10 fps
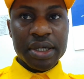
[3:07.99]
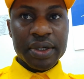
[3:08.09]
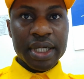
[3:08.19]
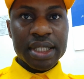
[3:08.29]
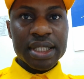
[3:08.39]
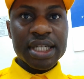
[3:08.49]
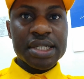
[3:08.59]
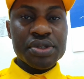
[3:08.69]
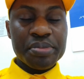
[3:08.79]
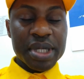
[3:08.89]
All right, that
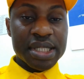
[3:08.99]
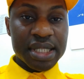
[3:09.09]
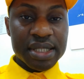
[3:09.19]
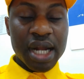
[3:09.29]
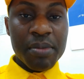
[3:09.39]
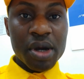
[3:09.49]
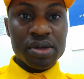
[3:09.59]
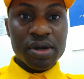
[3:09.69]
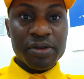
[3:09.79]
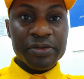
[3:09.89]
is, you pay a certain
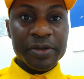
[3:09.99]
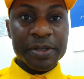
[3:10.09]
amount of